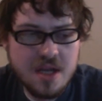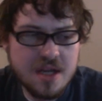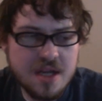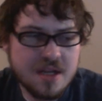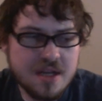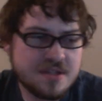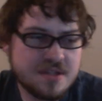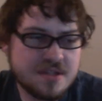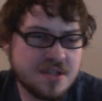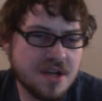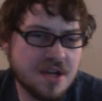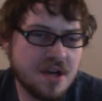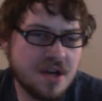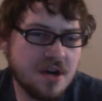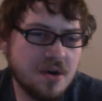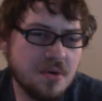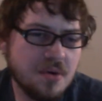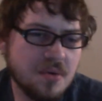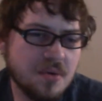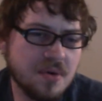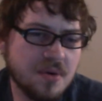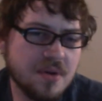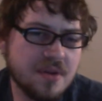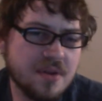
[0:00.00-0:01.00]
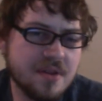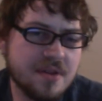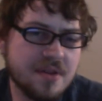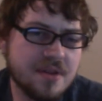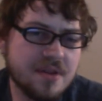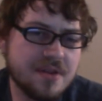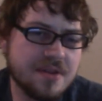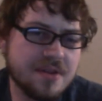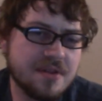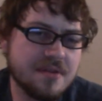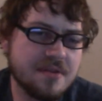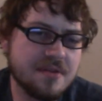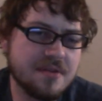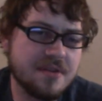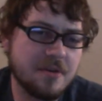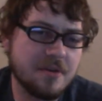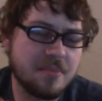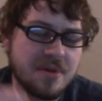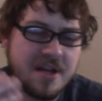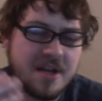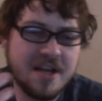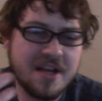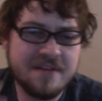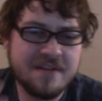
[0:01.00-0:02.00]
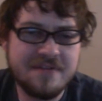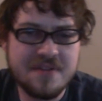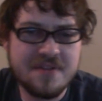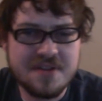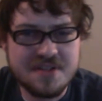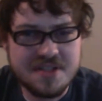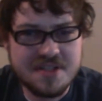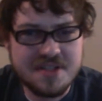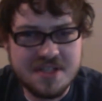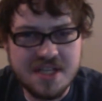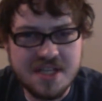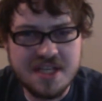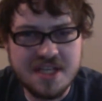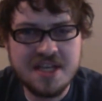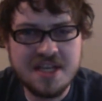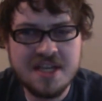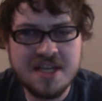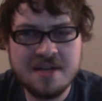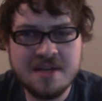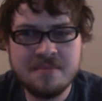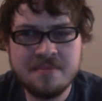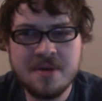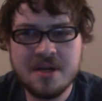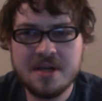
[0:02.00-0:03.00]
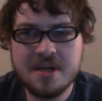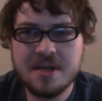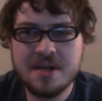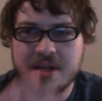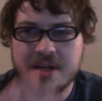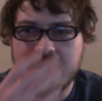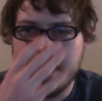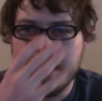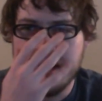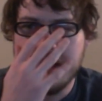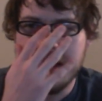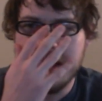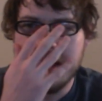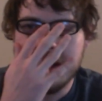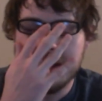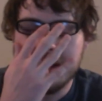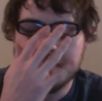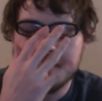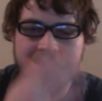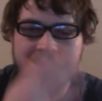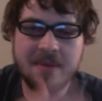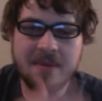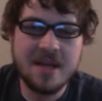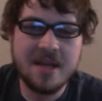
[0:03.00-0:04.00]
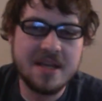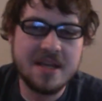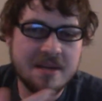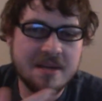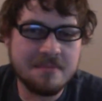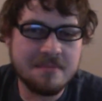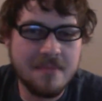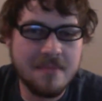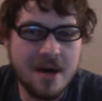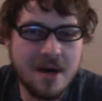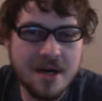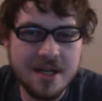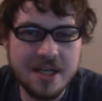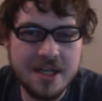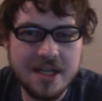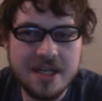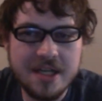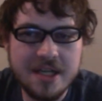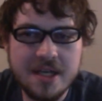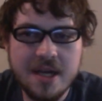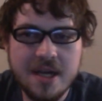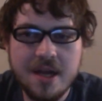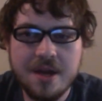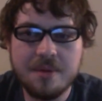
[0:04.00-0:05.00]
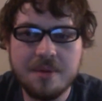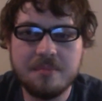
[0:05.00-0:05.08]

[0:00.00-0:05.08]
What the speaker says: So they're playing for this team and they're making money,